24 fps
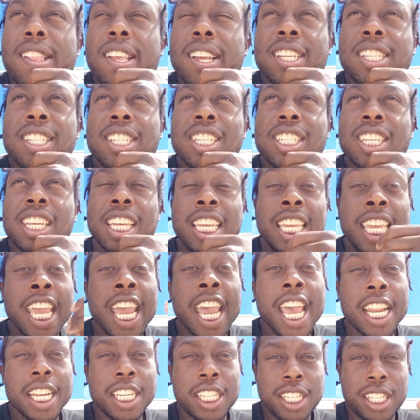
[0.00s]
this is just
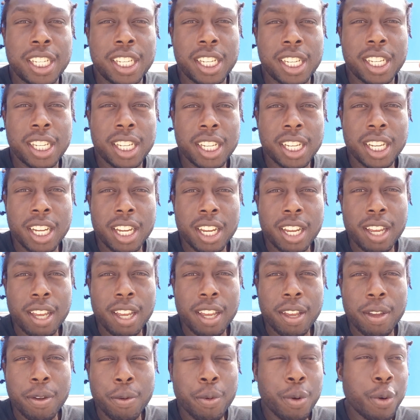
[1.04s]
against.
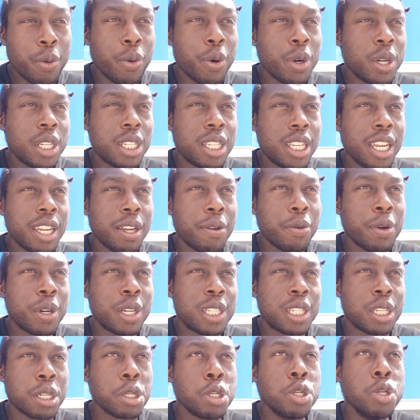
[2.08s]
We're just
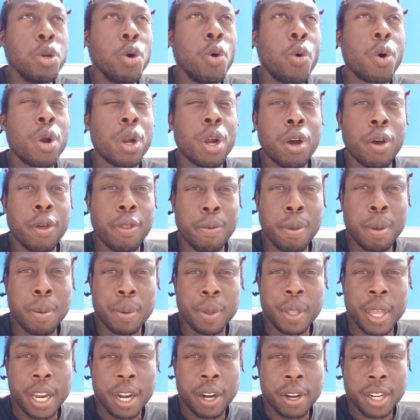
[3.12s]
ignoring all the
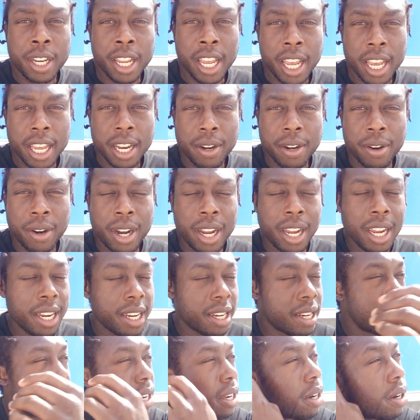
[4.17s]
people that are dead,
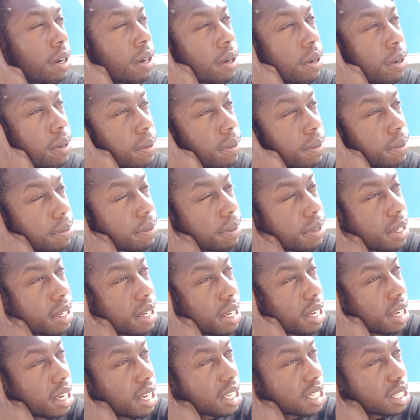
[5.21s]
right?
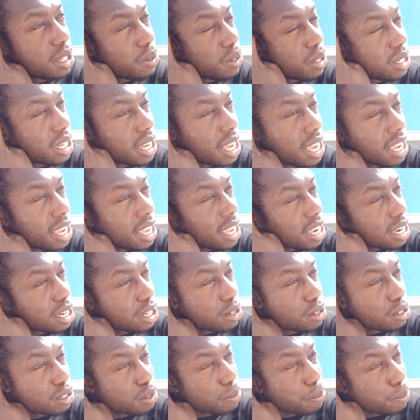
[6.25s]
So it's like,
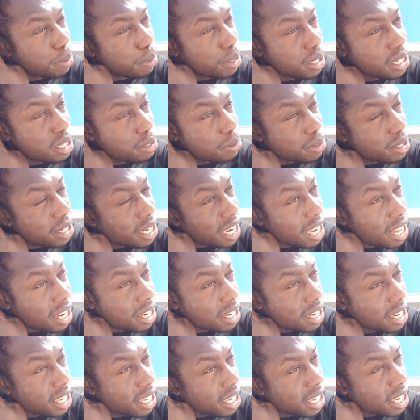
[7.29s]
in terms of police
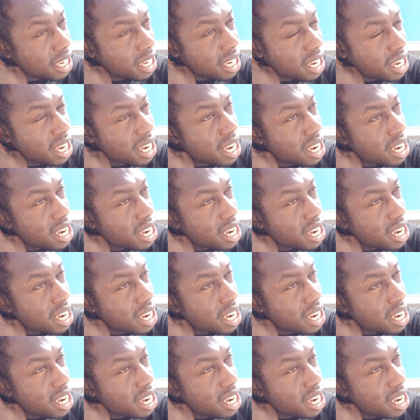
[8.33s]
brutality,